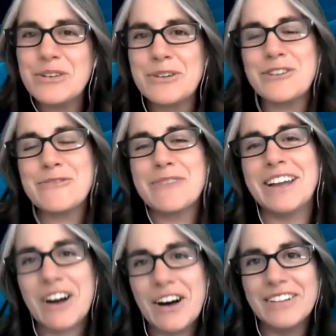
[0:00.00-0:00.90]
One of my
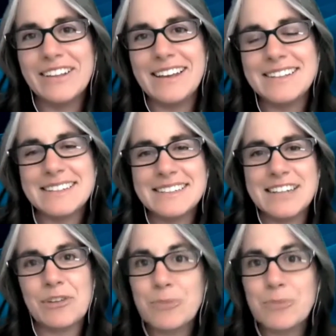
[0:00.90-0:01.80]
colleagues, his
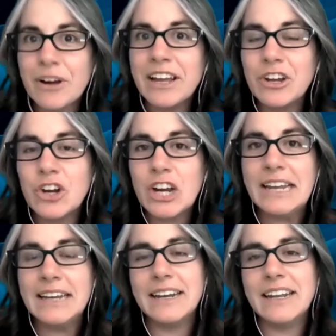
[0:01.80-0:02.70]
name is Brian
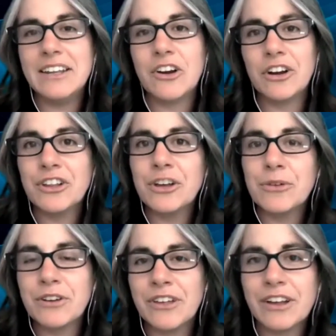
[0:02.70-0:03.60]
Green, and he currently
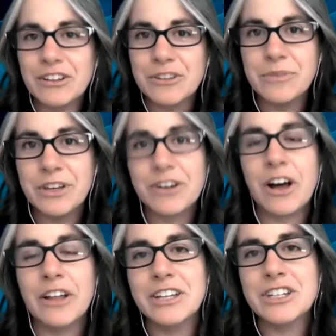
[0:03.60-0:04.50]
works at Columbia
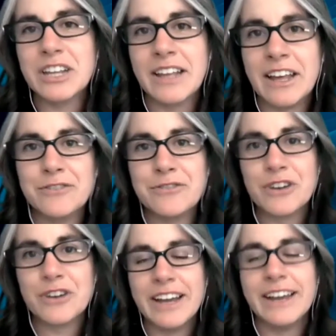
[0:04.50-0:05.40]
College in
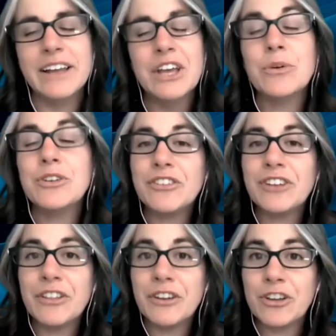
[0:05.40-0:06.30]
California, which is
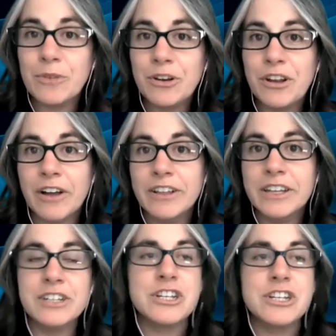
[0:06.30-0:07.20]
another community
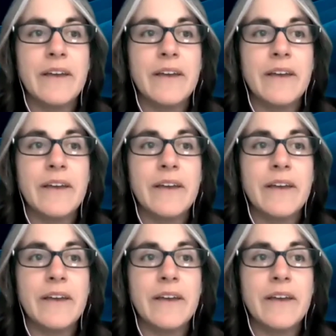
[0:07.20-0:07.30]
college.